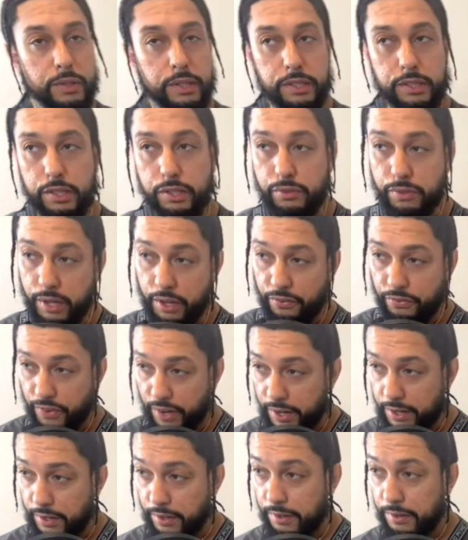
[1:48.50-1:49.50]
is a great
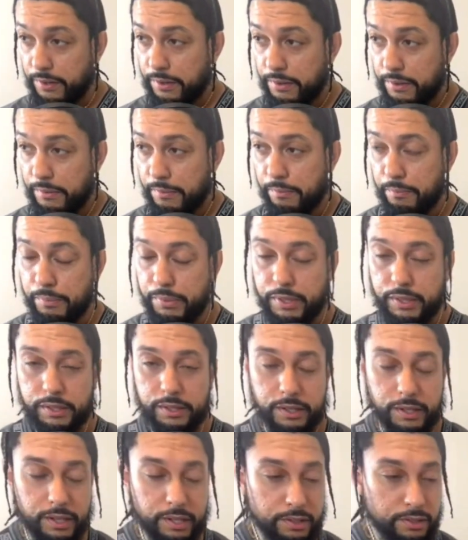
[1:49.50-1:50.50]
fighter, but
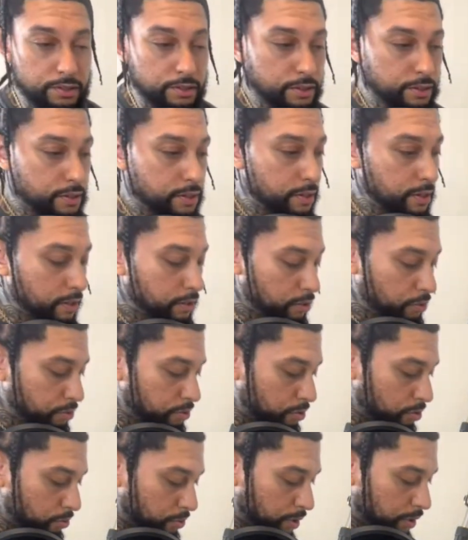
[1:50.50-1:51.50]
Canelo
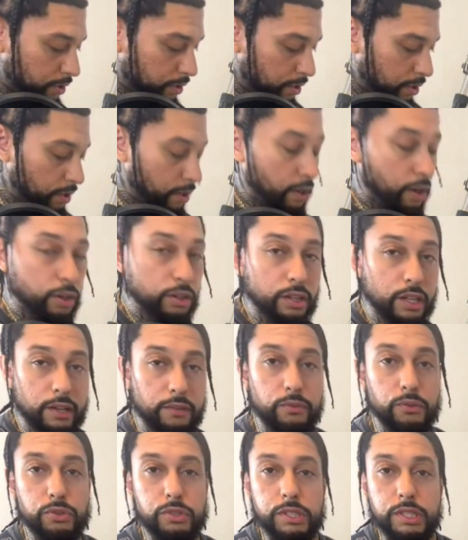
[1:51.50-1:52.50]
showed that there are
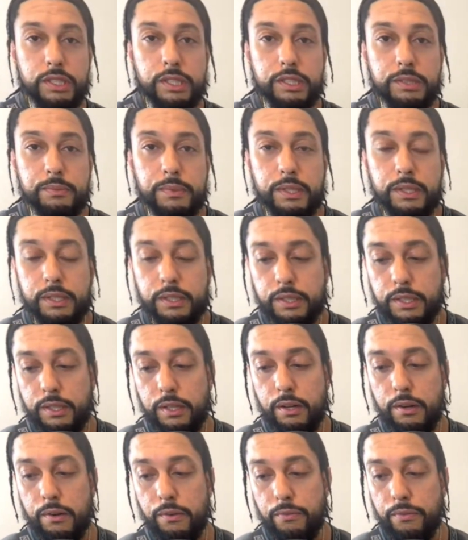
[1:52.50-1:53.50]
levels to this, man. There
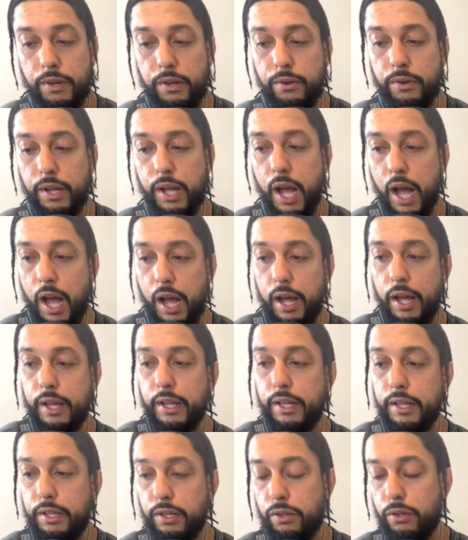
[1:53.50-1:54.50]
are very high,
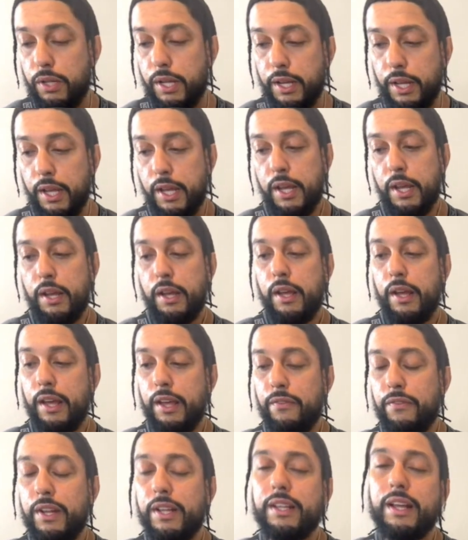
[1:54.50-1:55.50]
you know, like
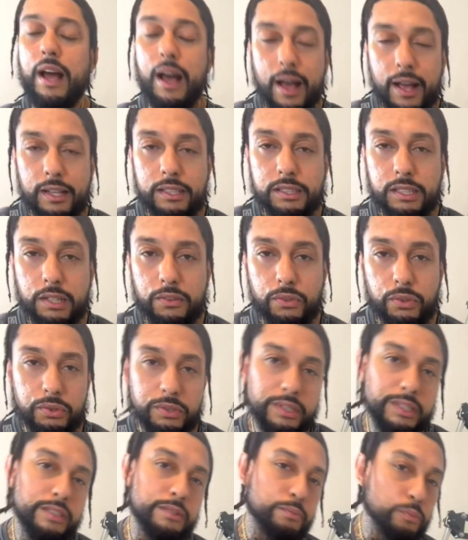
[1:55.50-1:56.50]
even at the highest level,
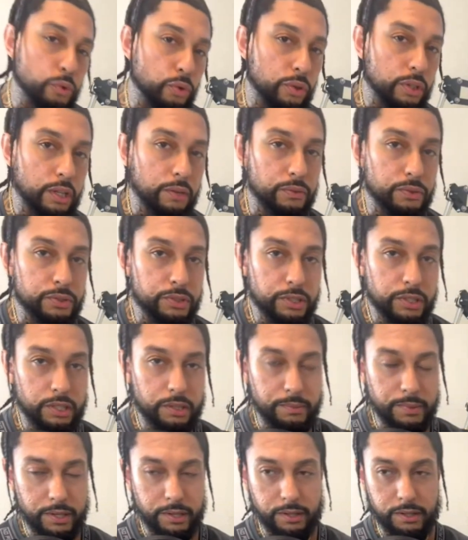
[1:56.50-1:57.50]
there's more levels. You know what I
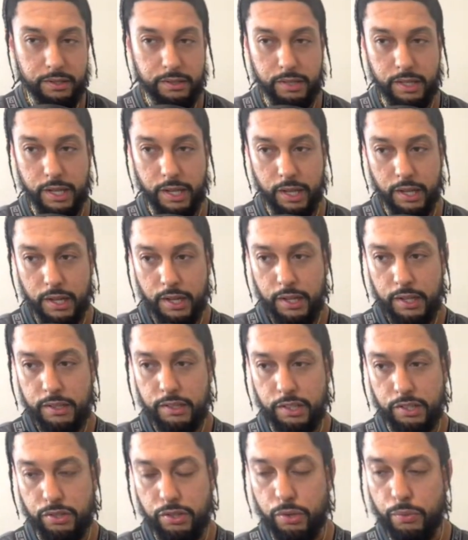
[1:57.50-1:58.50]
mean? Because like
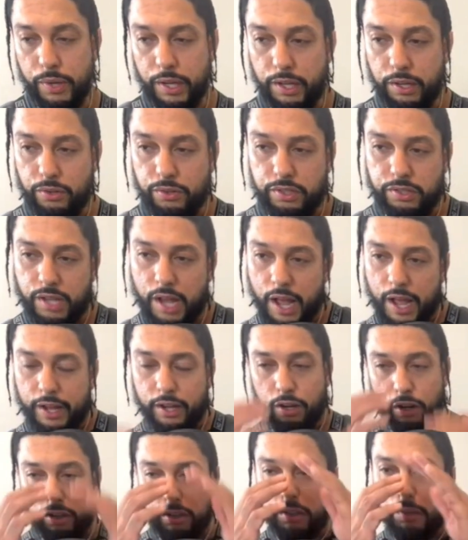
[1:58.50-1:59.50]
just the way he uses high
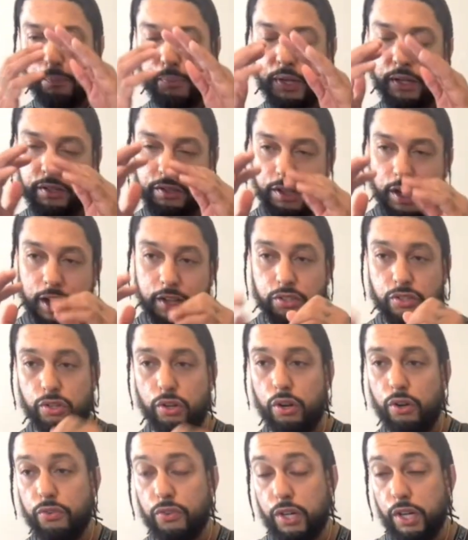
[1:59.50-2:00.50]
guards to pick shots
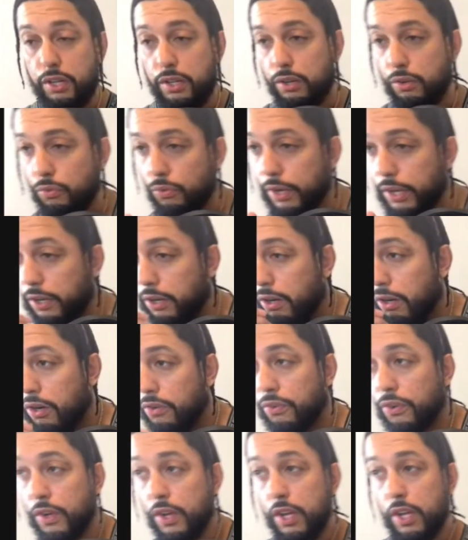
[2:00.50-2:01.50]
off, cutting the ring off.